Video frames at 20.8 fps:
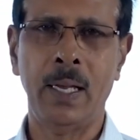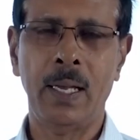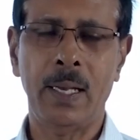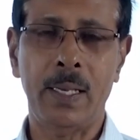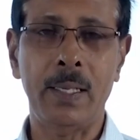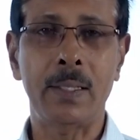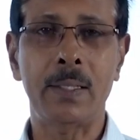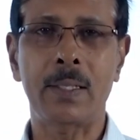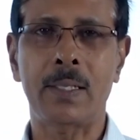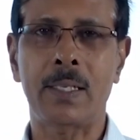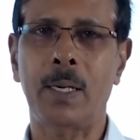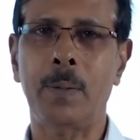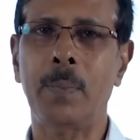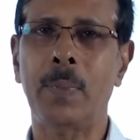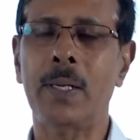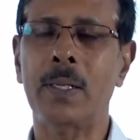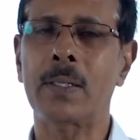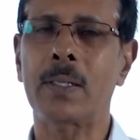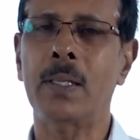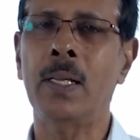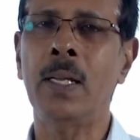is termed
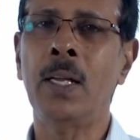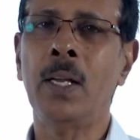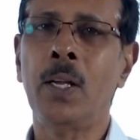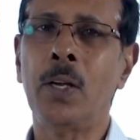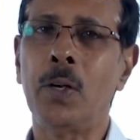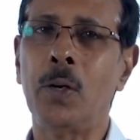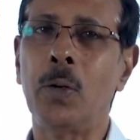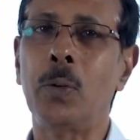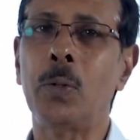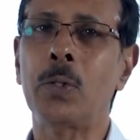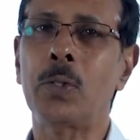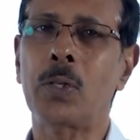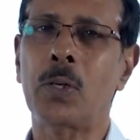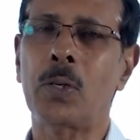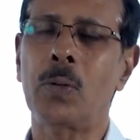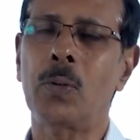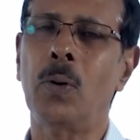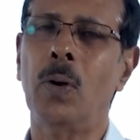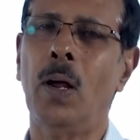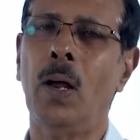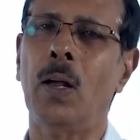as the
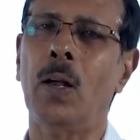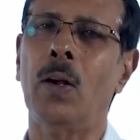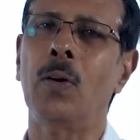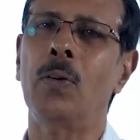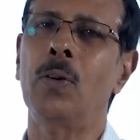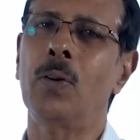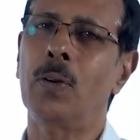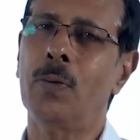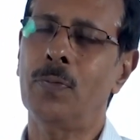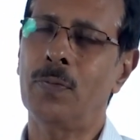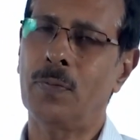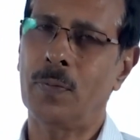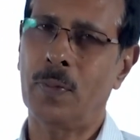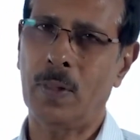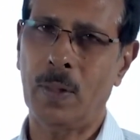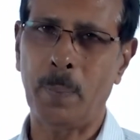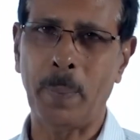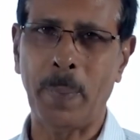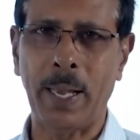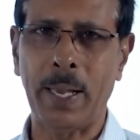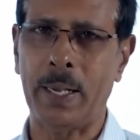nostro account of
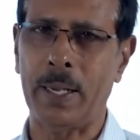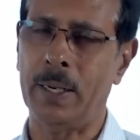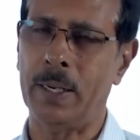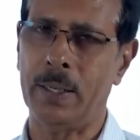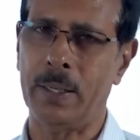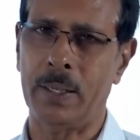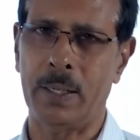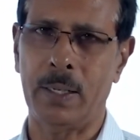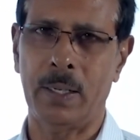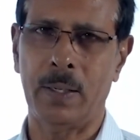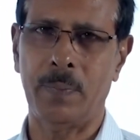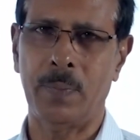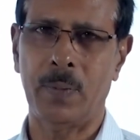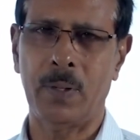bank in India.